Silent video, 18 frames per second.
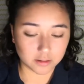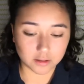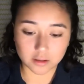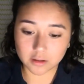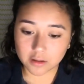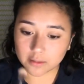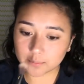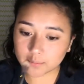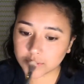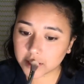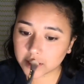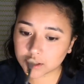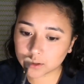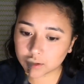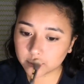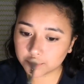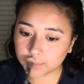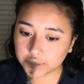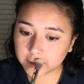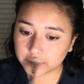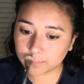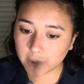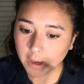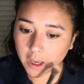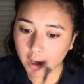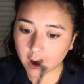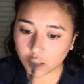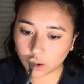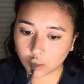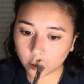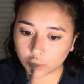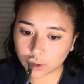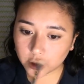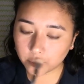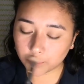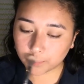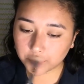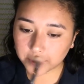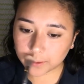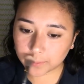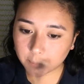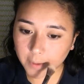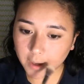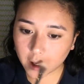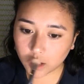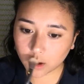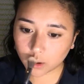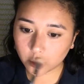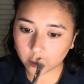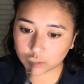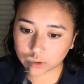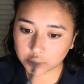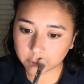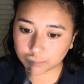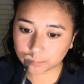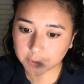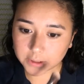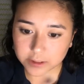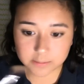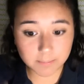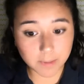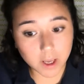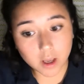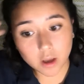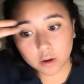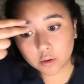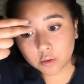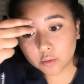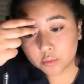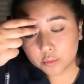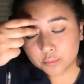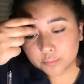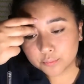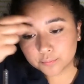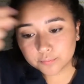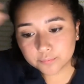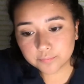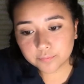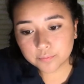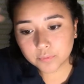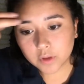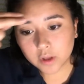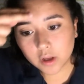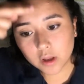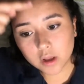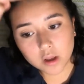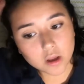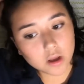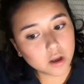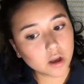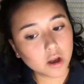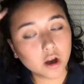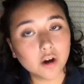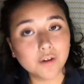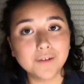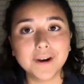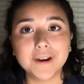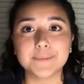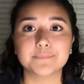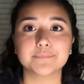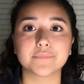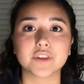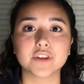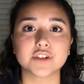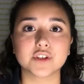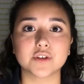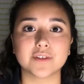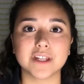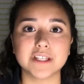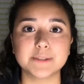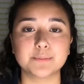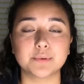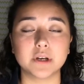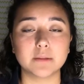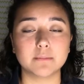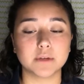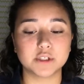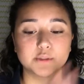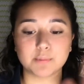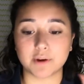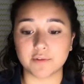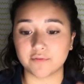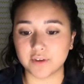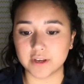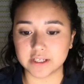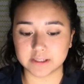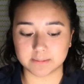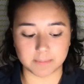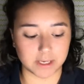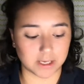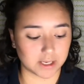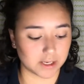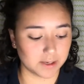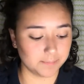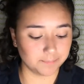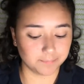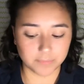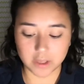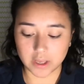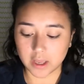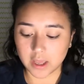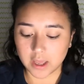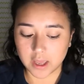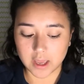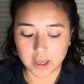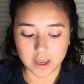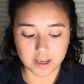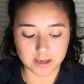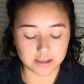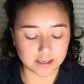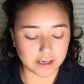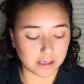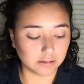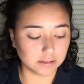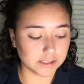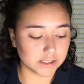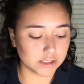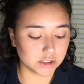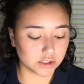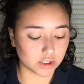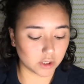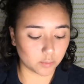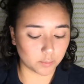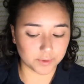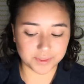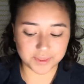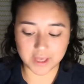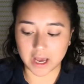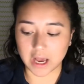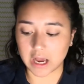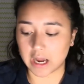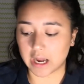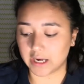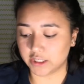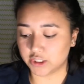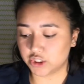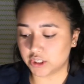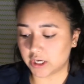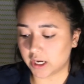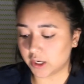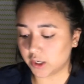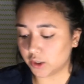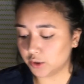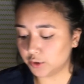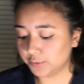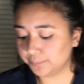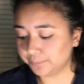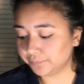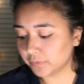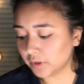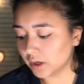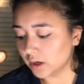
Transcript: Little on my Cupid's bow, Cupid's bow, Cupid's bow. Alright, so that's pretty much my face makeup. And now let's start with the eyeshadow.